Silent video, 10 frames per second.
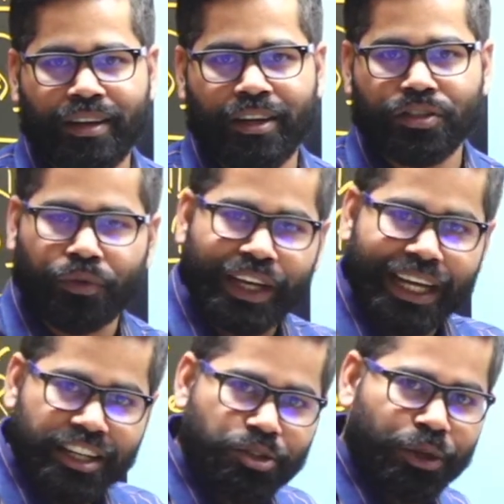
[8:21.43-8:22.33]
So we are
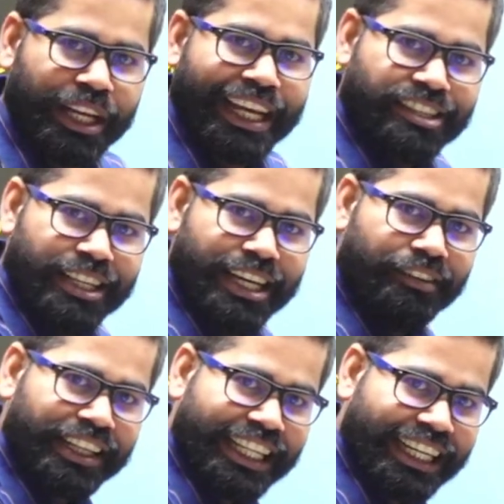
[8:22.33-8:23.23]
storing each and
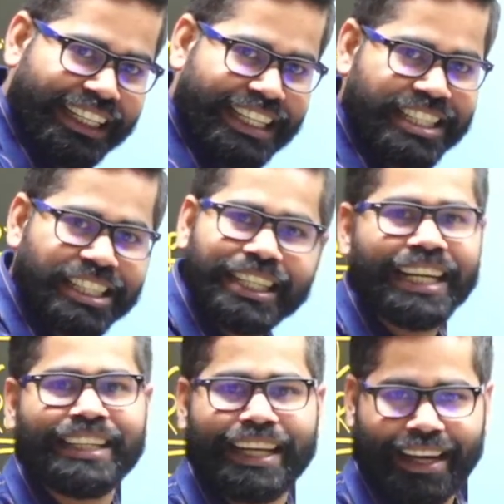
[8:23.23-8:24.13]
everything digitally
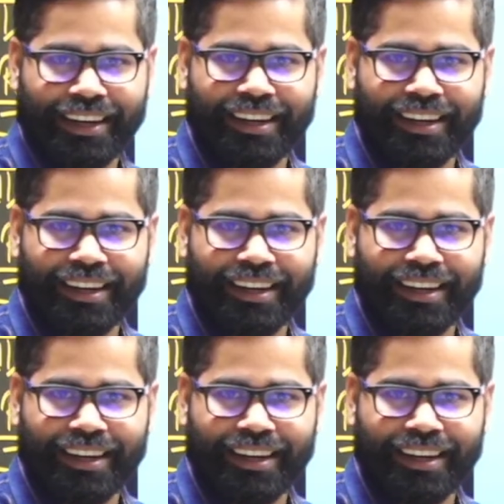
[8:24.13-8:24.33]
there,